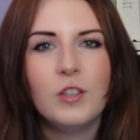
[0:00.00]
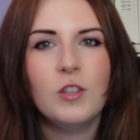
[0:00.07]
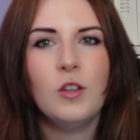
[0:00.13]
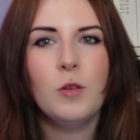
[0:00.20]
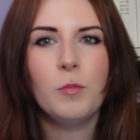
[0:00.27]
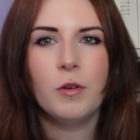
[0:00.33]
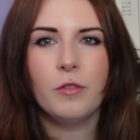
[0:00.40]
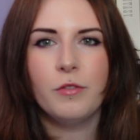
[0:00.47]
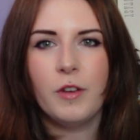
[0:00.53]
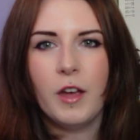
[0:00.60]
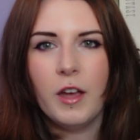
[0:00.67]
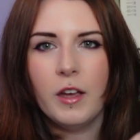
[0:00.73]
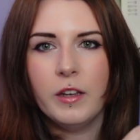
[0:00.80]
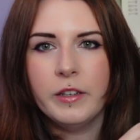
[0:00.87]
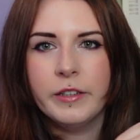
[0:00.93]
Do you
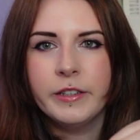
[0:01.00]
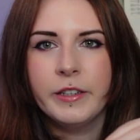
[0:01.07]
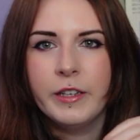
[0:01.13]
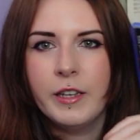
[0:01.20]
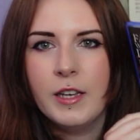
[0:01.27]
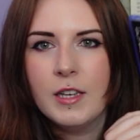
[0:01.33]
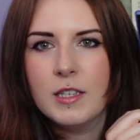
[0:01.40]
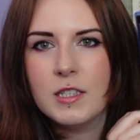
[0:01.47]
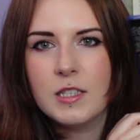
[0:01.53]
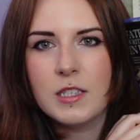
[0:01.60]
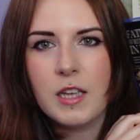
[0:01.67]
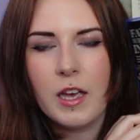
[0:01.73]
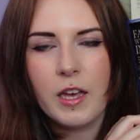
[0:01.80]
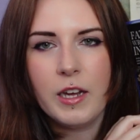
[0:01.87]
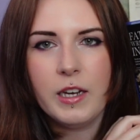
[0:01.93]
prefer
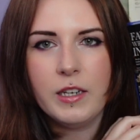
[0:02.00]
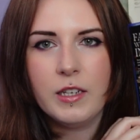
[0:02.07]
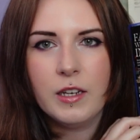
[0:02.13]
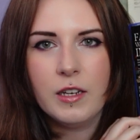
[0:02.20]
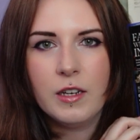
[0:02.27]
side